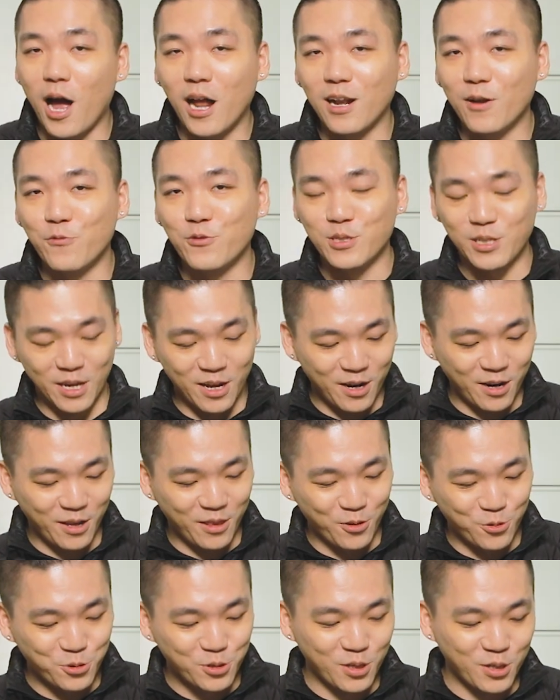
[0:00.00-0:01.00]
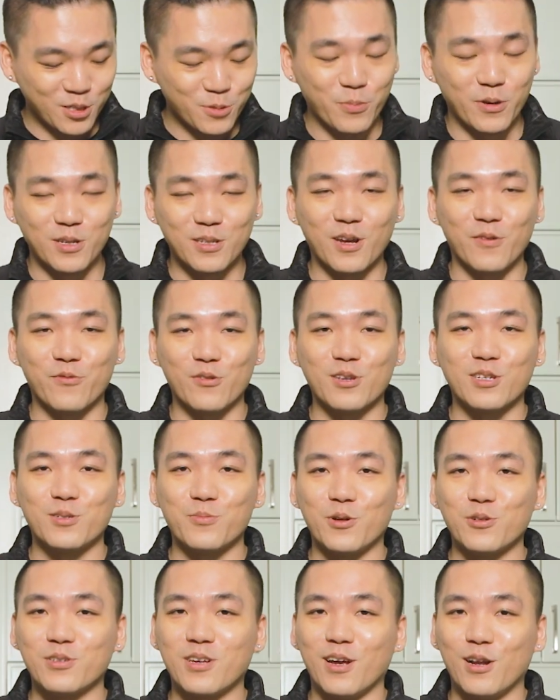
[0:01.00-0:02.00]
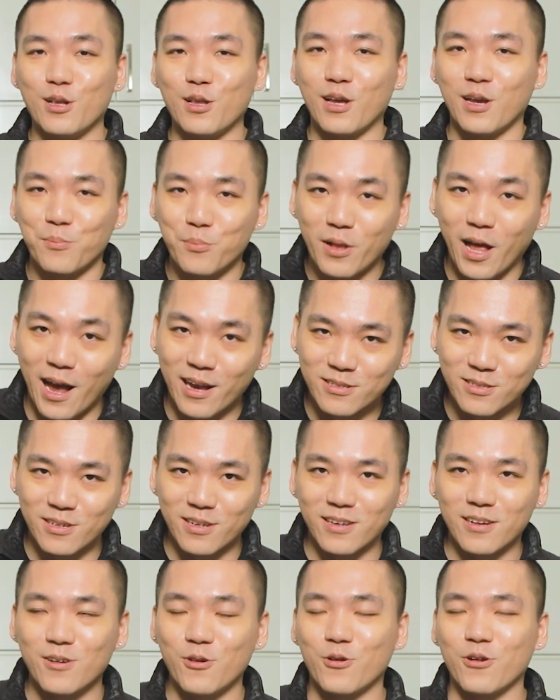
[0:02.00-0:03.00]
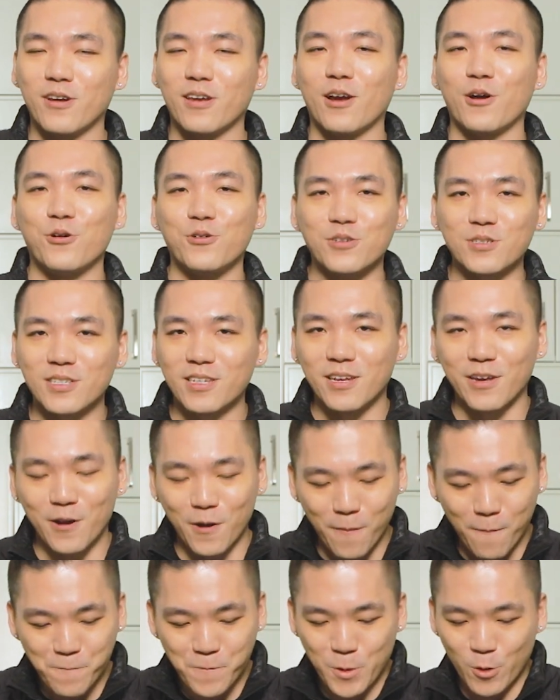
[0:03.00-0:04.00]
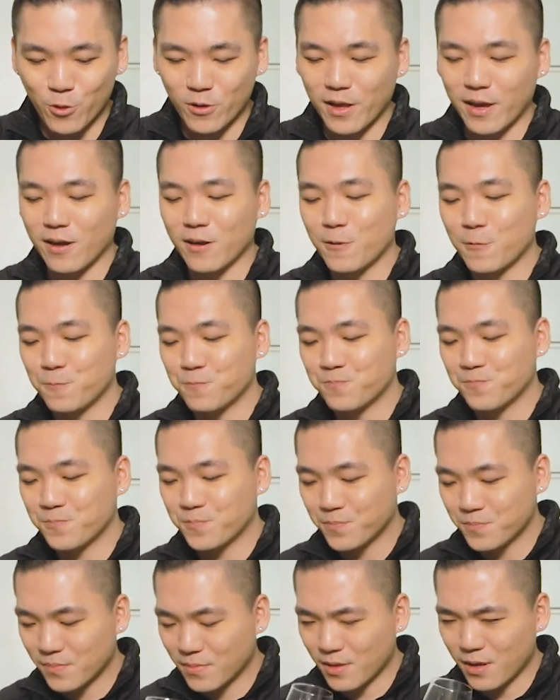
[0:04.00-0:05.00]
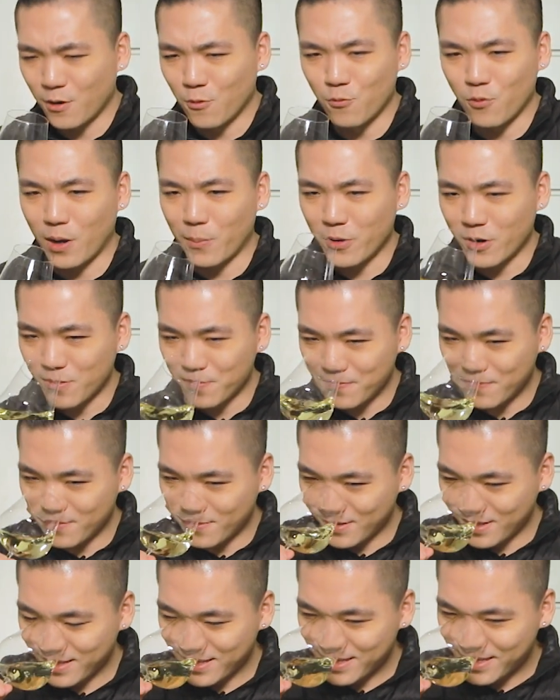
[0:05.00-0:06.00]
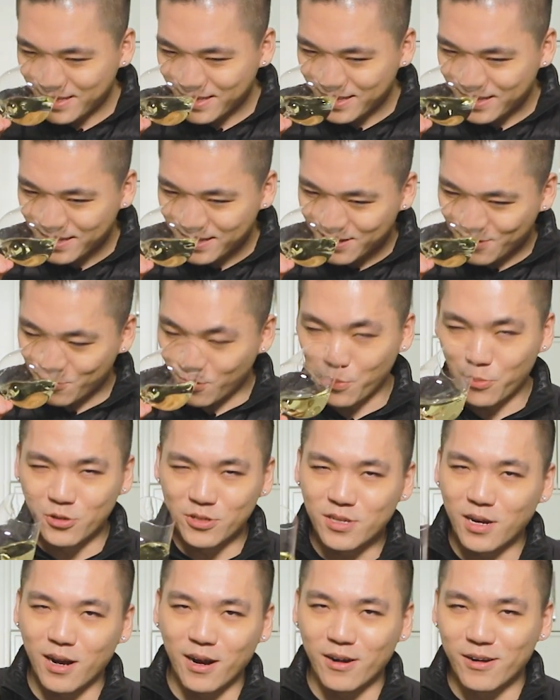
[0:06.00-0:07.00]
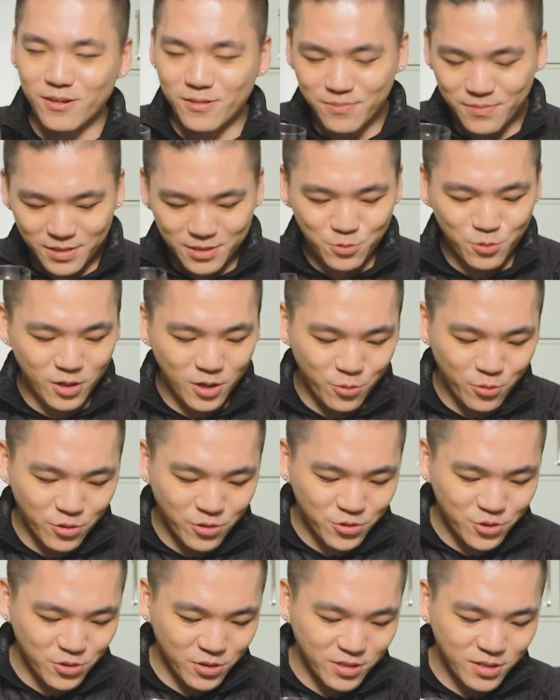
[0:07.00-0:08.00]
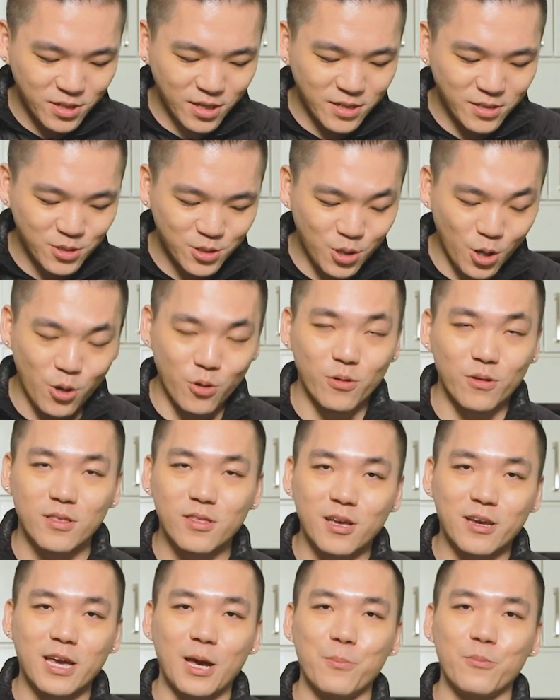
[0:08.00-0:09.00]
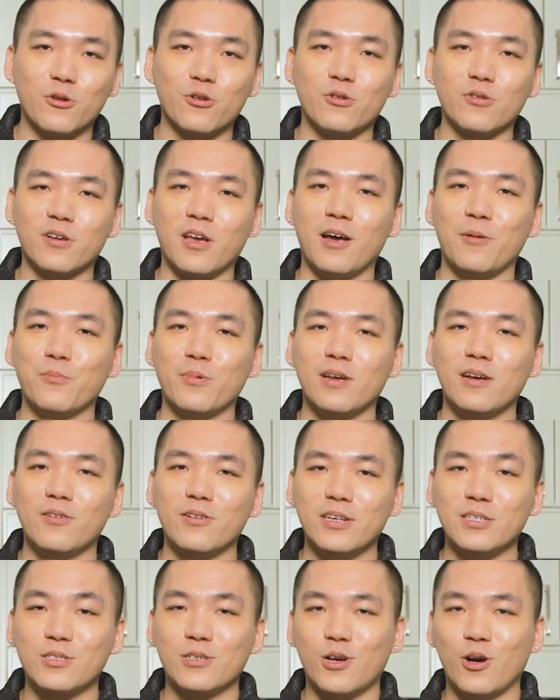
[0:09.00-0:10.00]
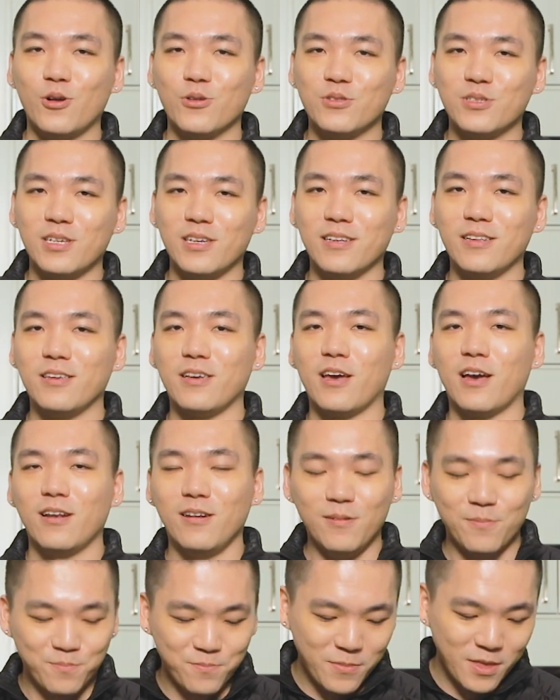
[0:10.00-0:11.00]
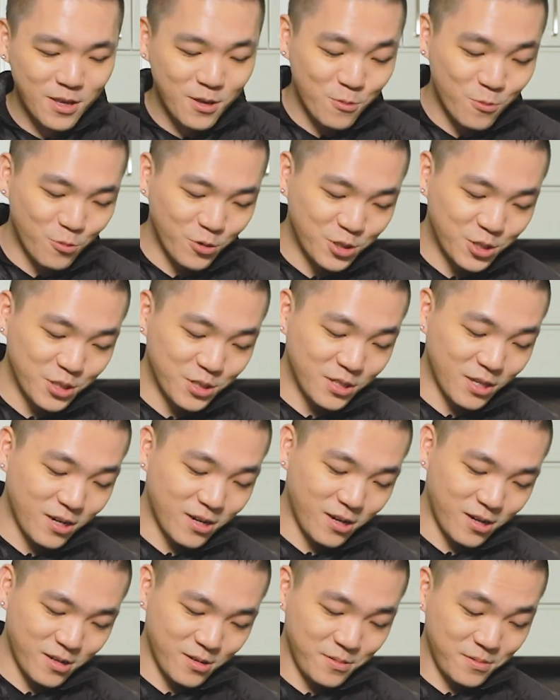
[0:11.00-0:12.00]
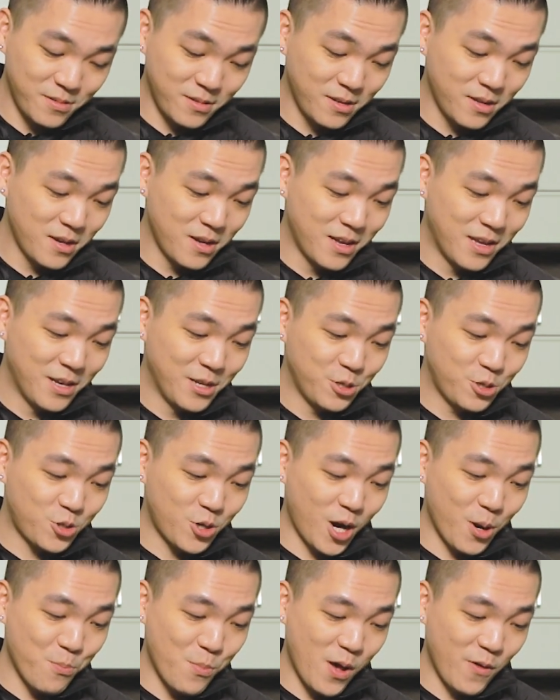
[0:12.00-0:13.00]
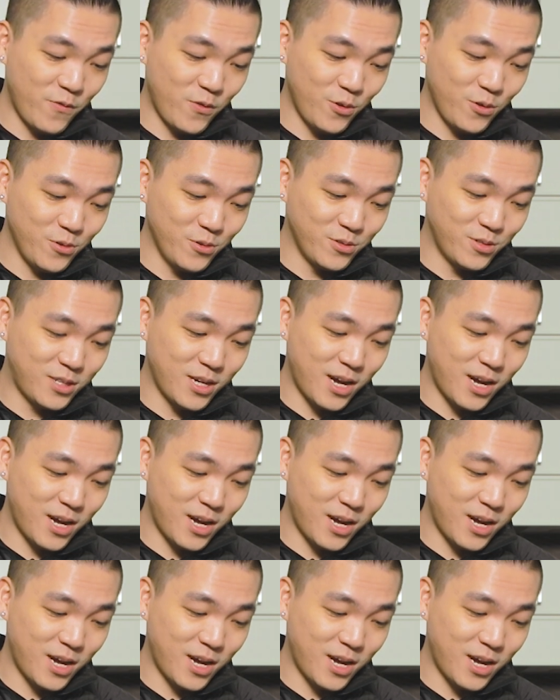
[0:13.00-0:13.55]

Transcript: I never say any of those things, but it definitely smells kind of like plastic or kerosene or like rubber tire. That's what I would usually say. So the chemical compound is called TDN, which is a trimethyl